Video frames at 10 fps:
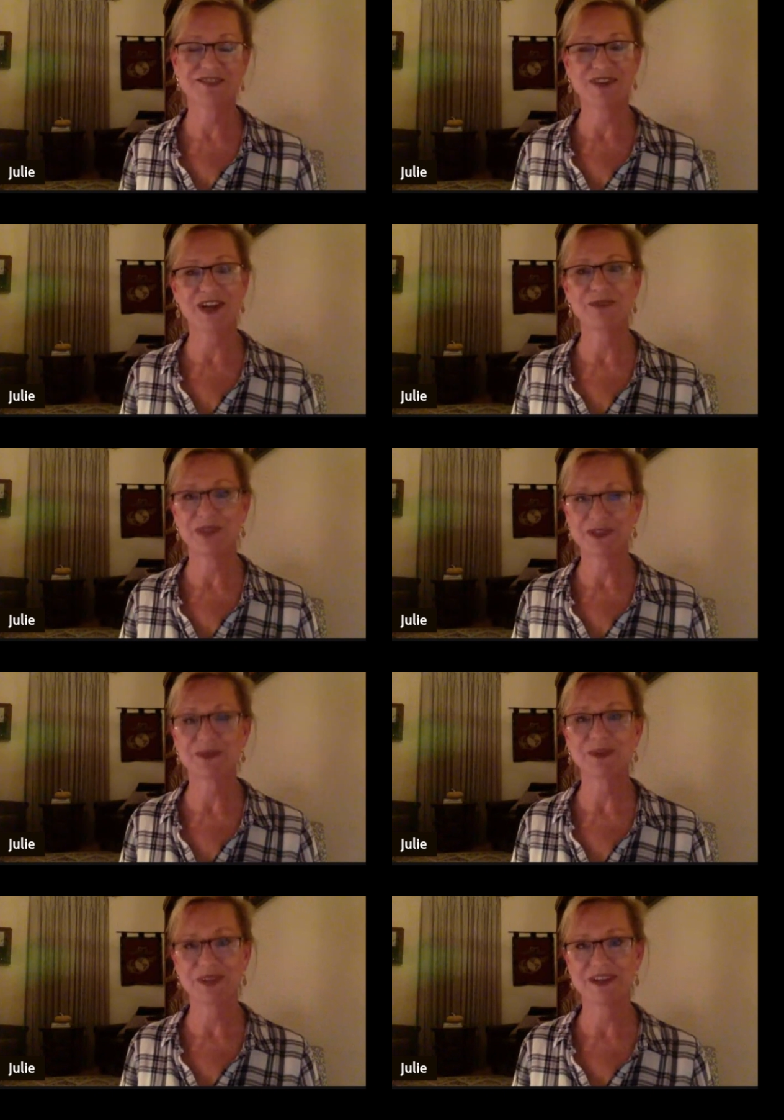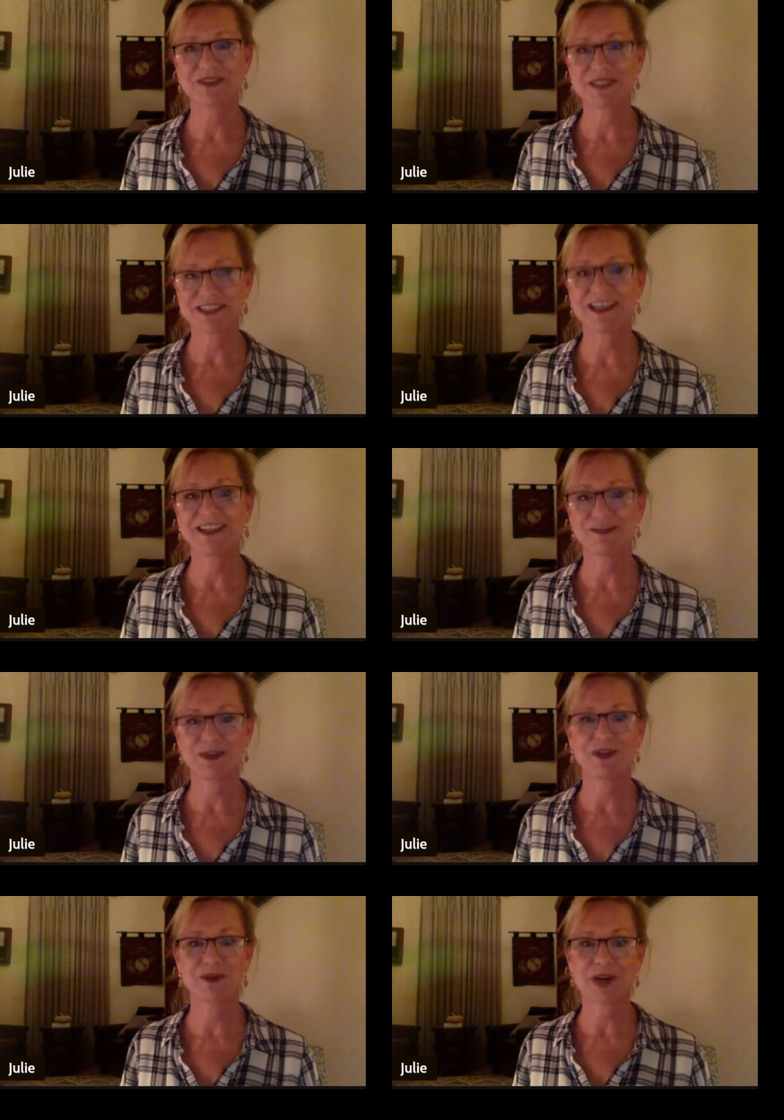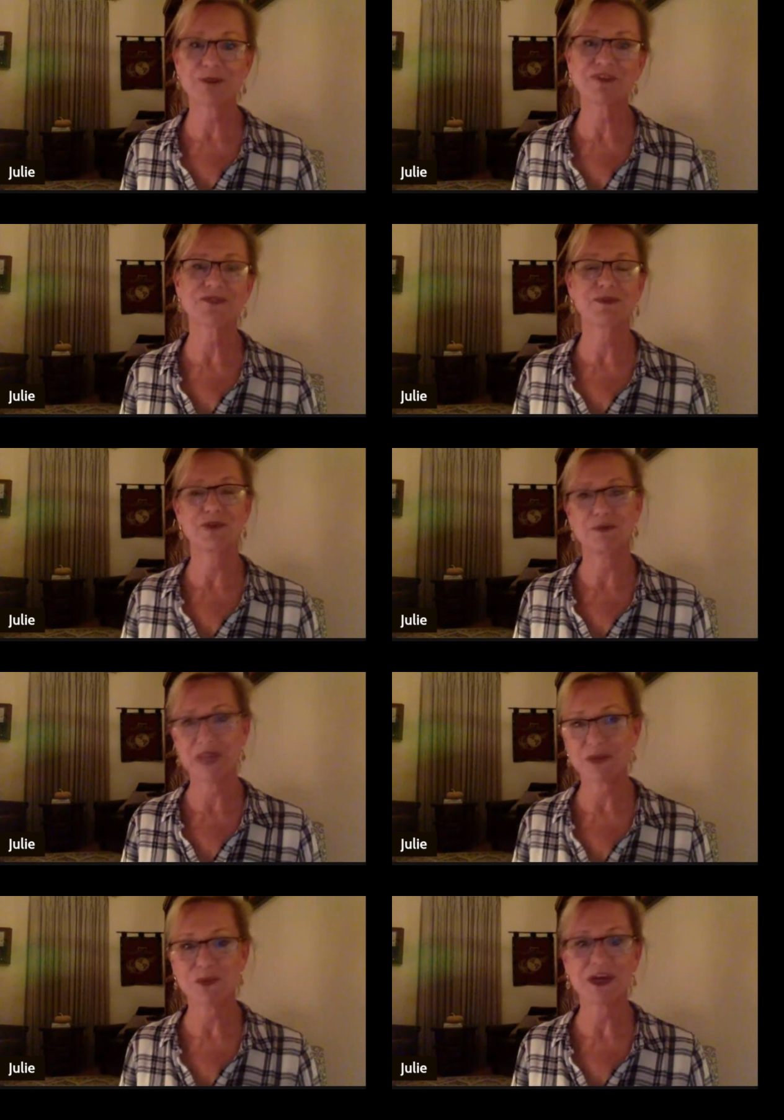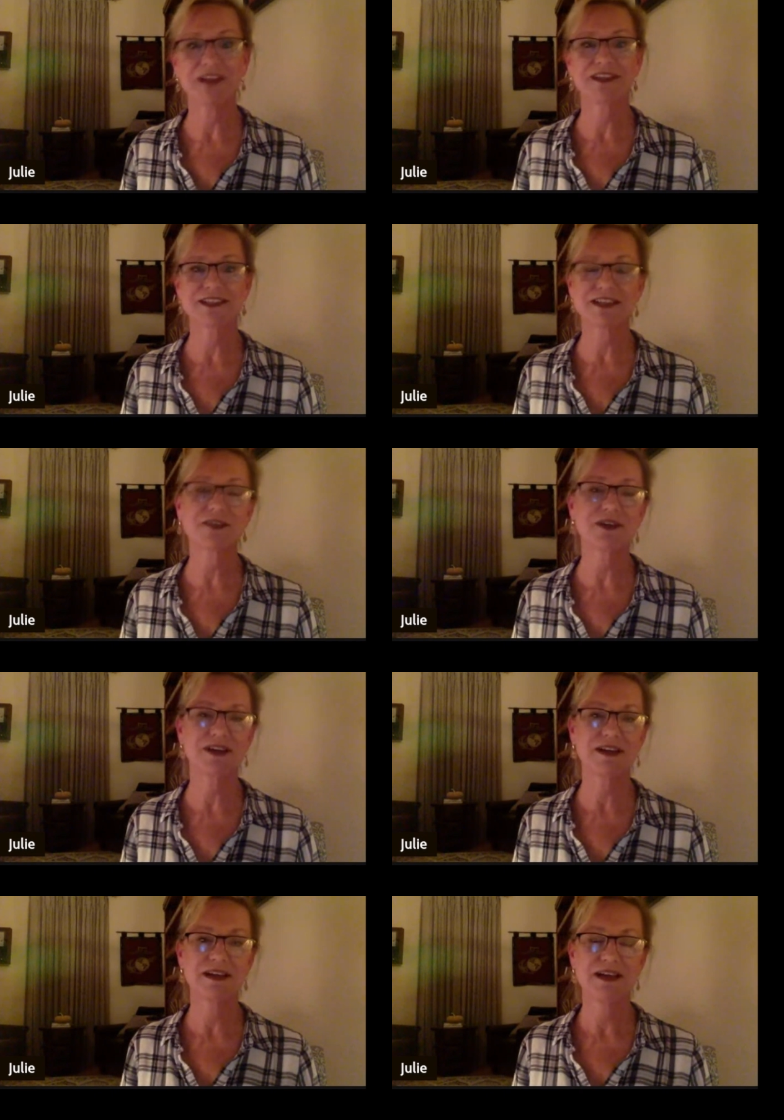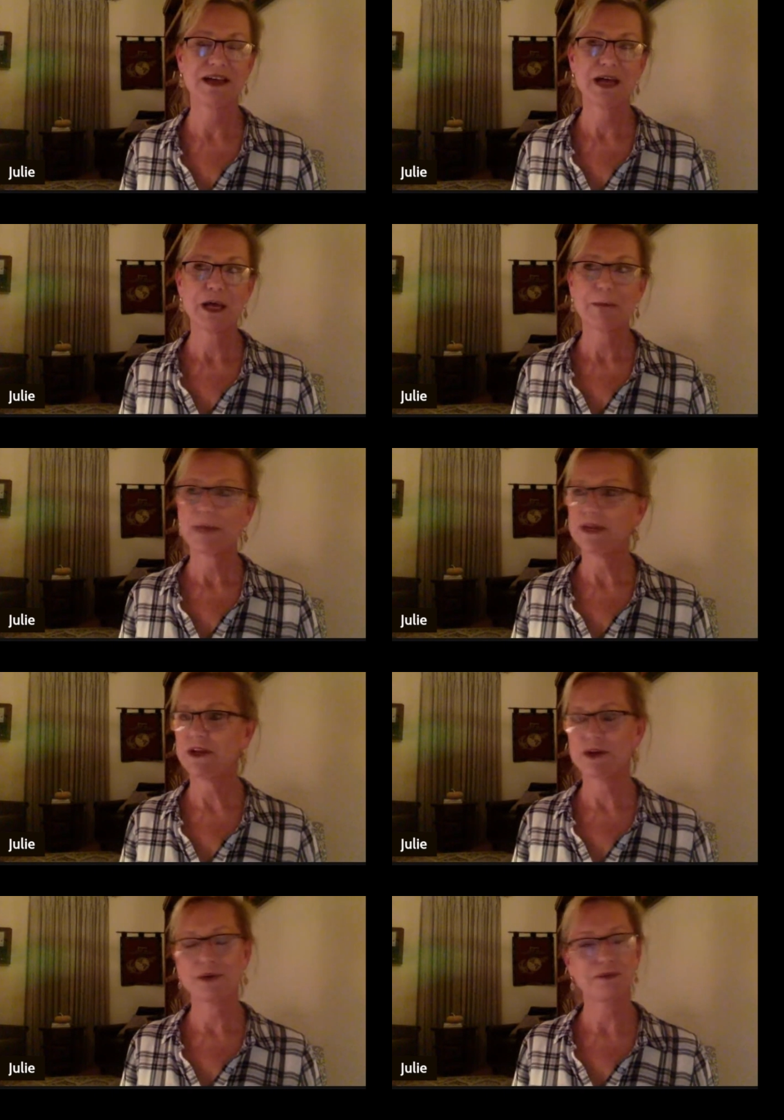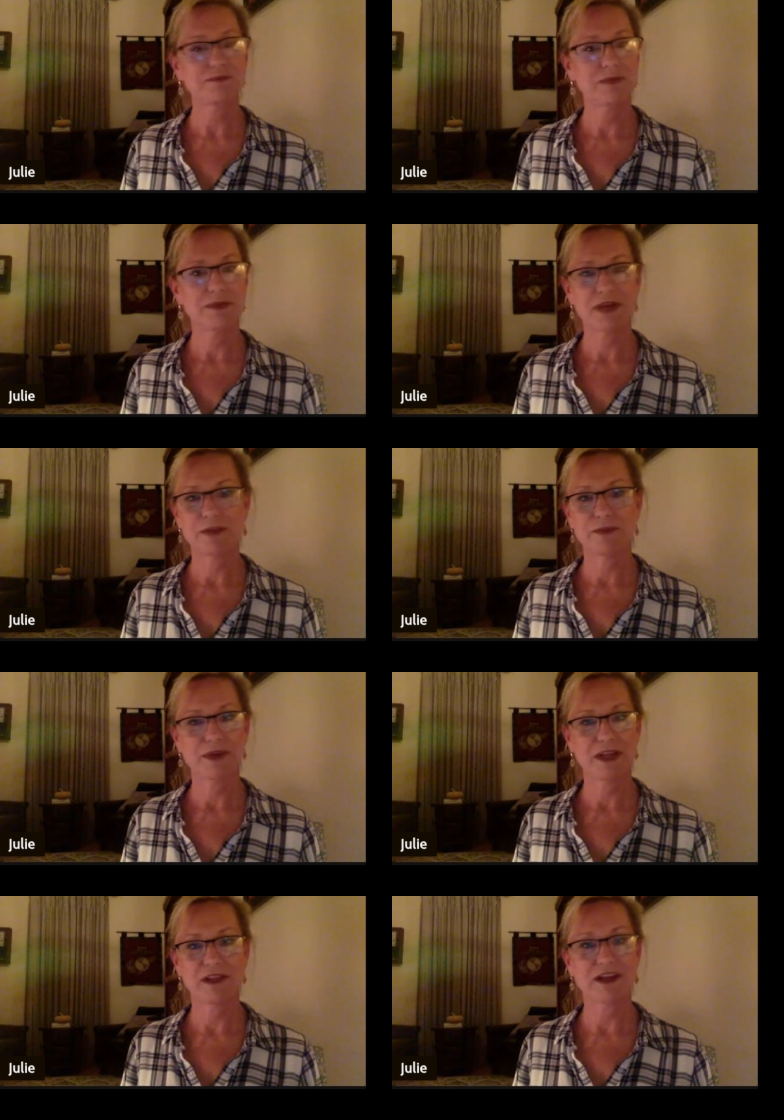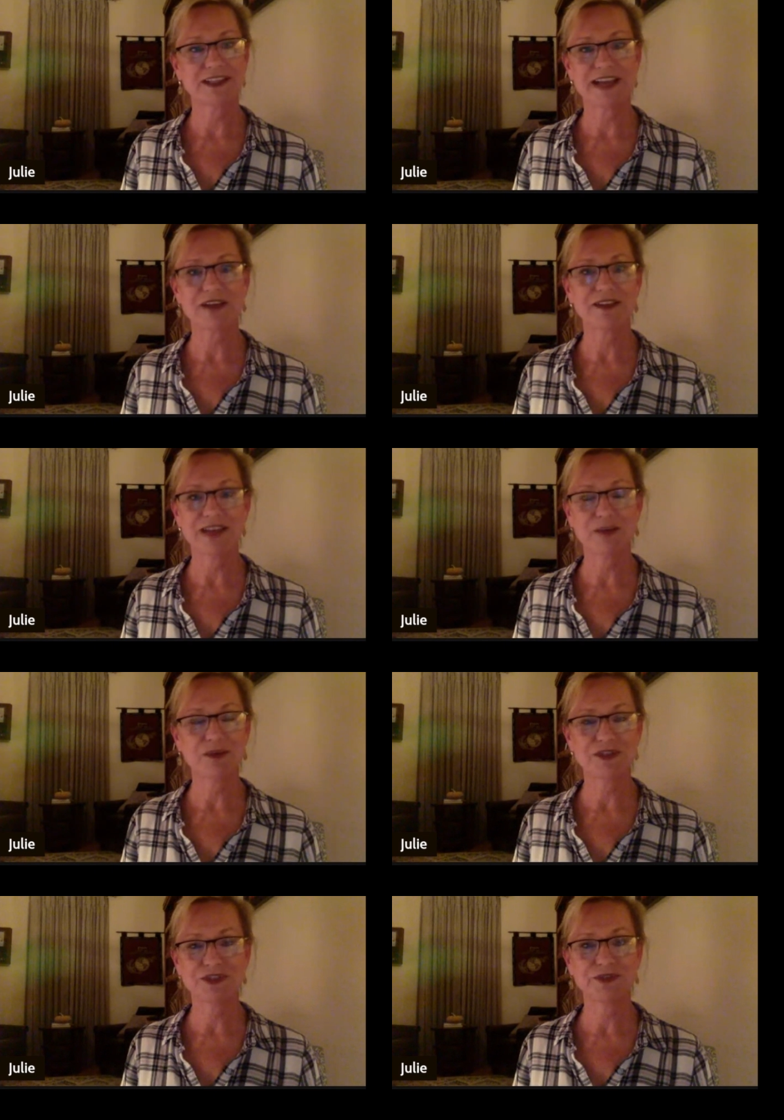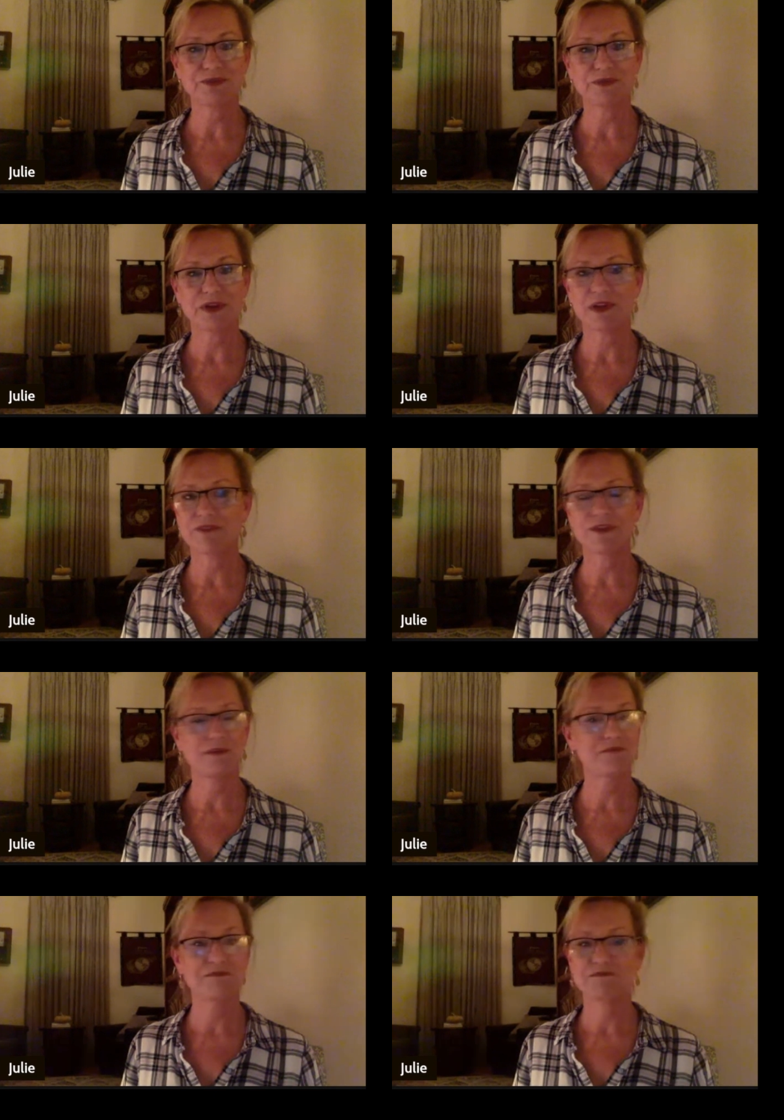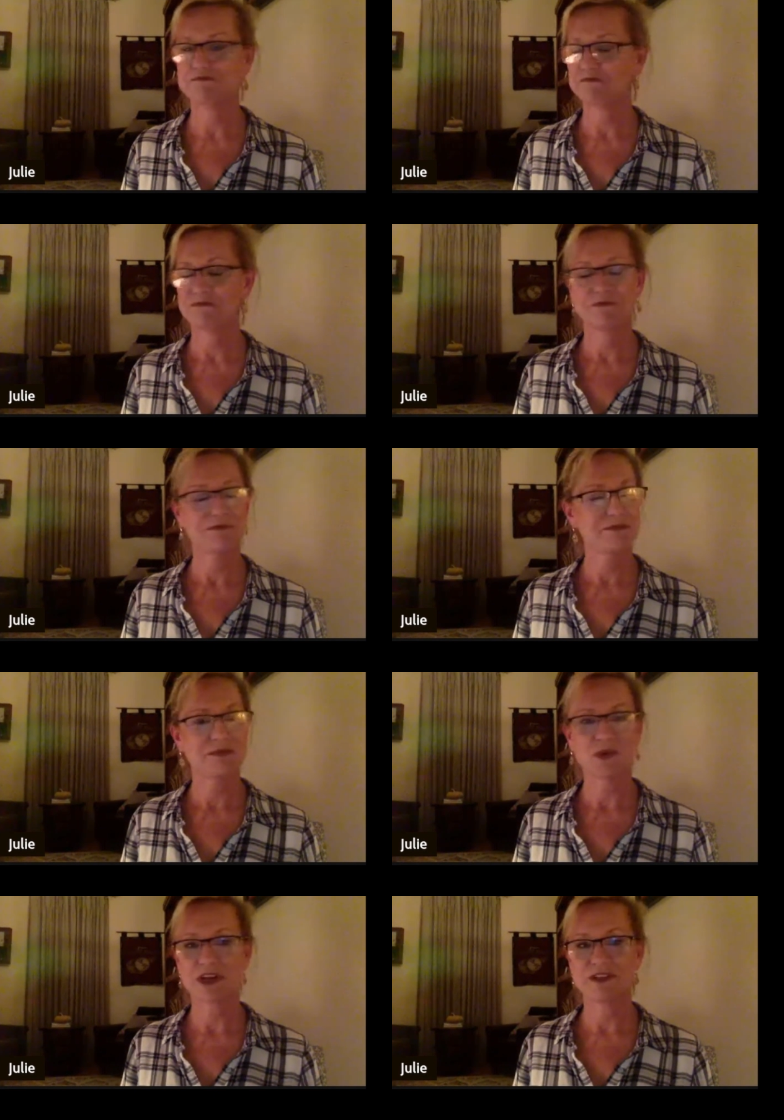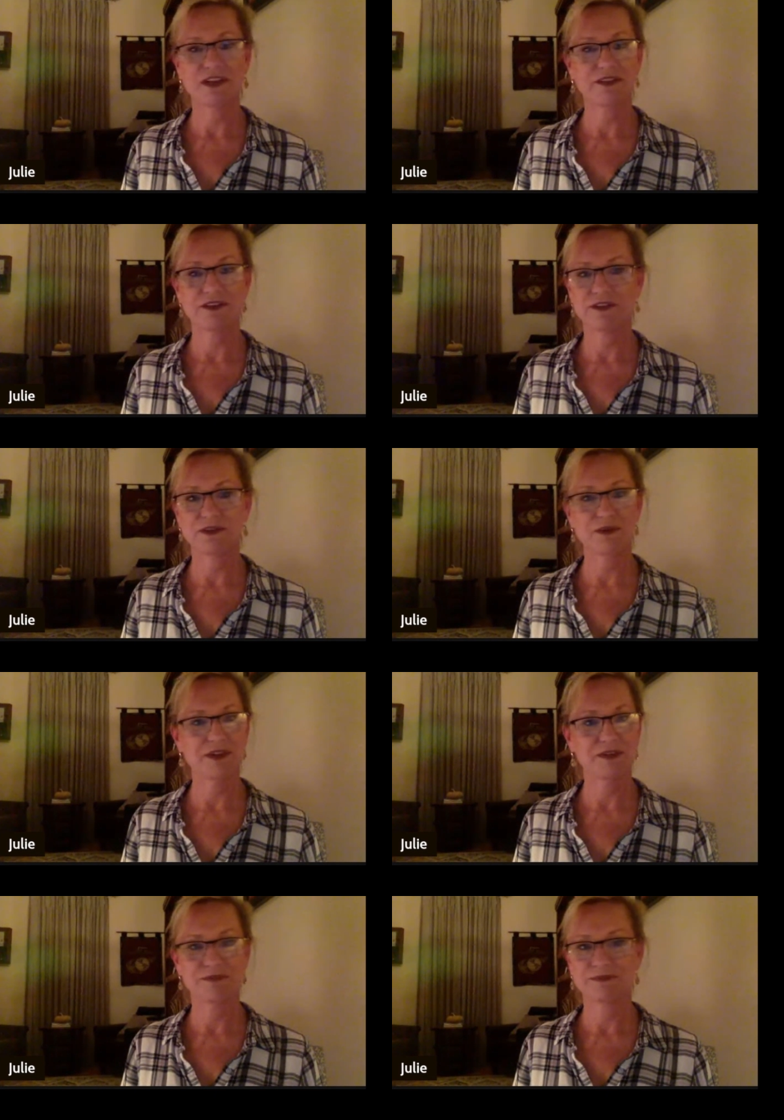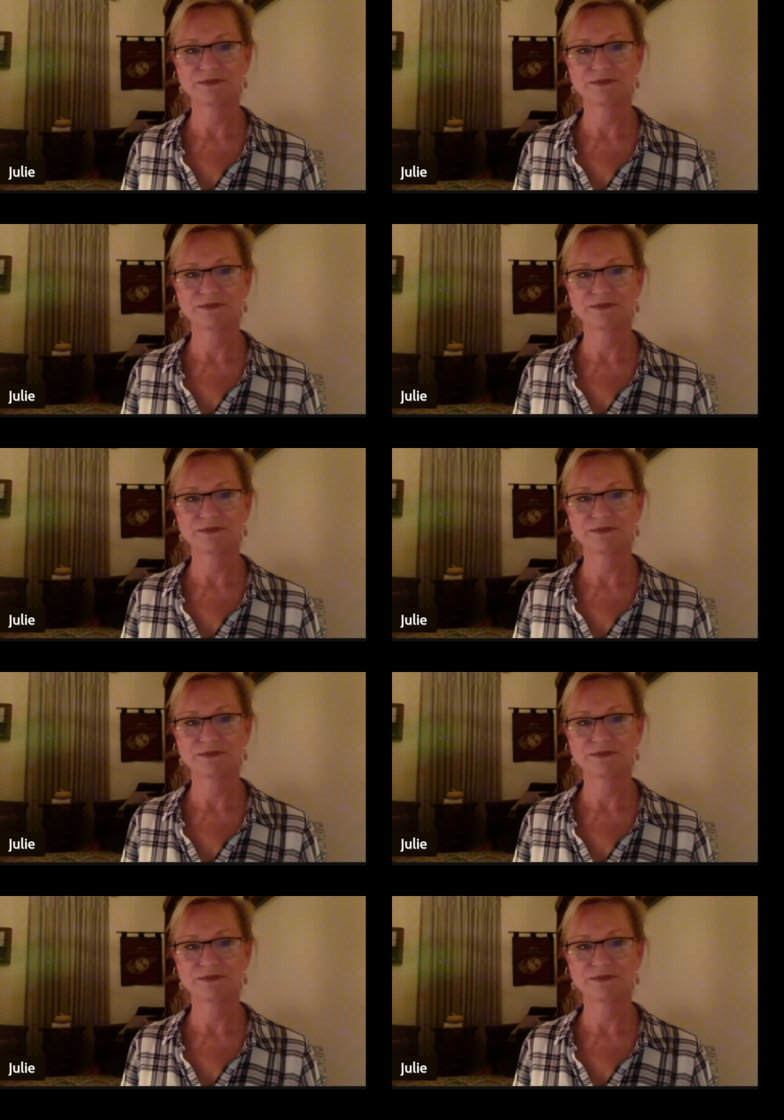It's fine. We totally understand where you're coming from. You meant well, etc. But no, I lucked out in that one too. All of them wanted nothing to do with it.